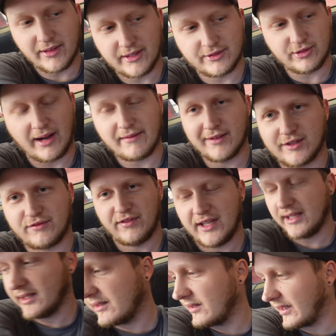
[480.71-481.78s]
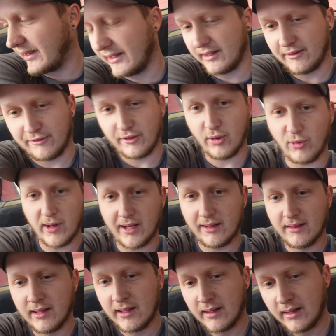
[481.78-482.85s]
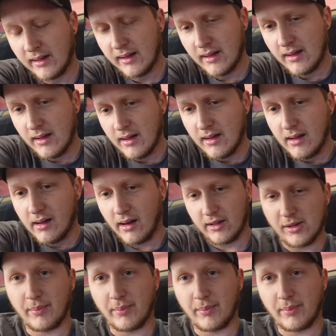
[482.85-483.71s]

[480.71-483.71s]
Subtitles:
the driver's feet, like in the footwell, on the